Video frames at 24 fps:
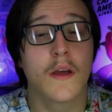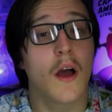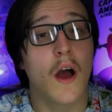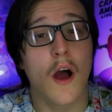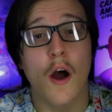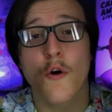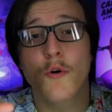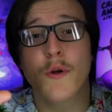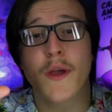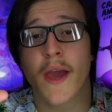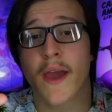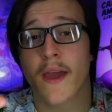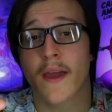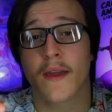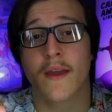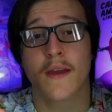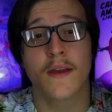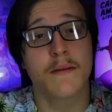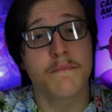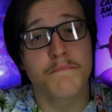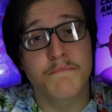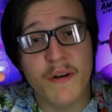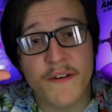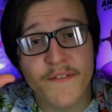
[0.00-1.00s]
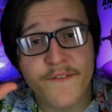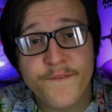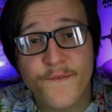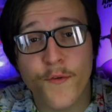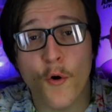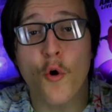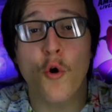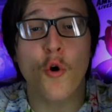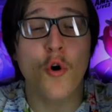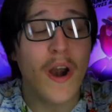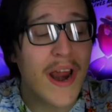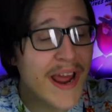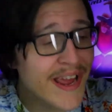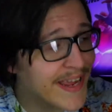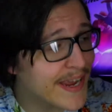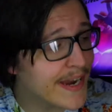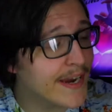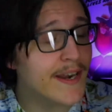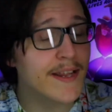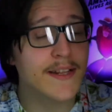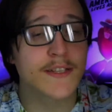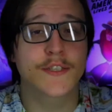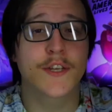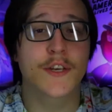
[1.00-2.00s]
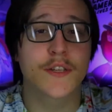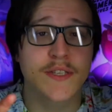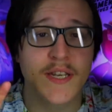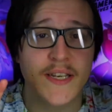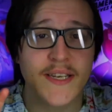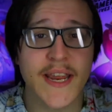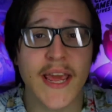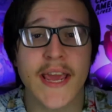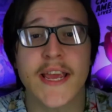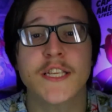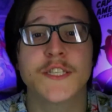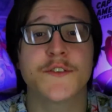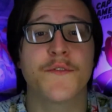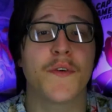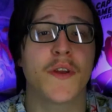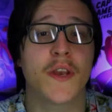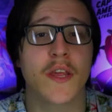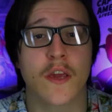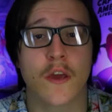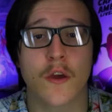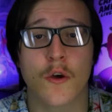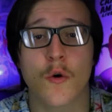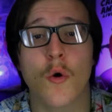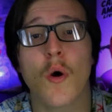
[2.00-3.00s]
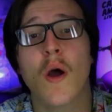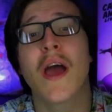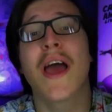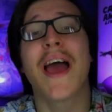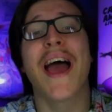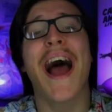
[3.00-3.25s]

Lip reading: Okay, before I get into today's video,